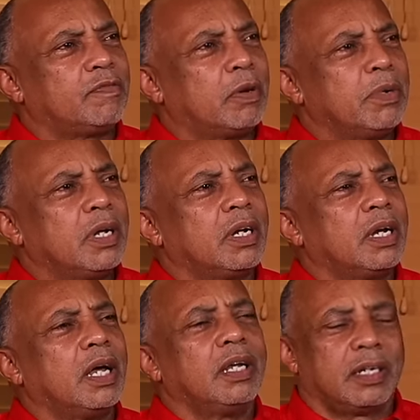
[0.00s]
from another
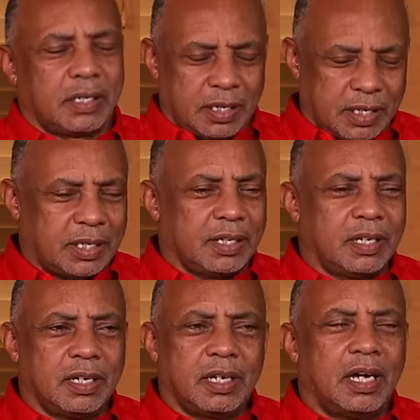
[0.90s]
night. It's
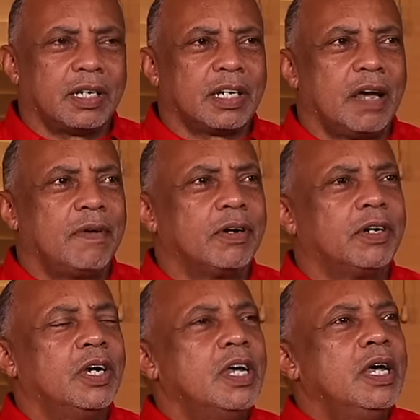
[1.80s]
a long time
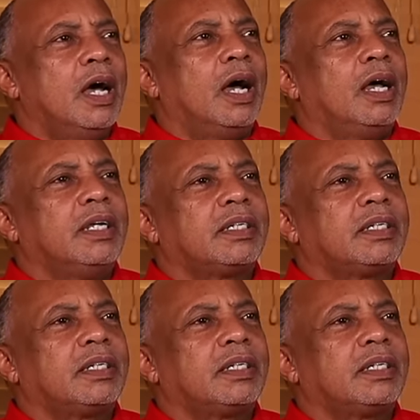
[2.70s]
ago. I